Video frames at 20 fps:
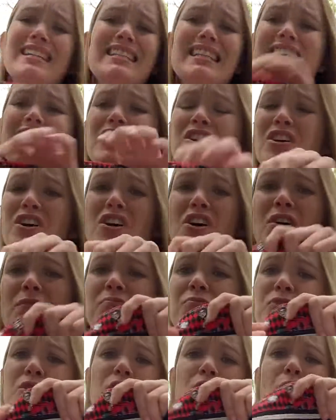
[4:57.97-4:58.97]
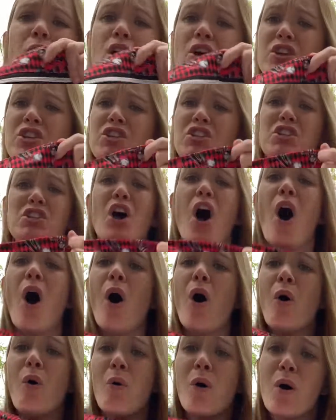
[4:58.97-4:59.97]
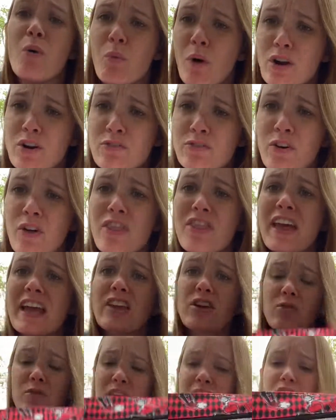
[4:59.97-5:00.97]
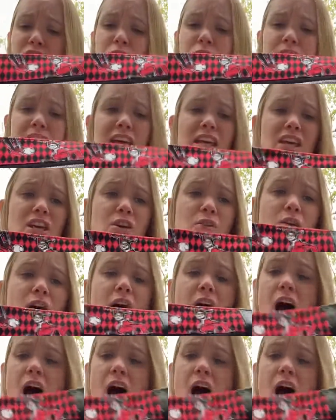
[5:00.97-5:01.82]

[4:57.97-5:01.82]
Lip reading: DeAnn, You are so wonderful. Thank you, thank you, thank you.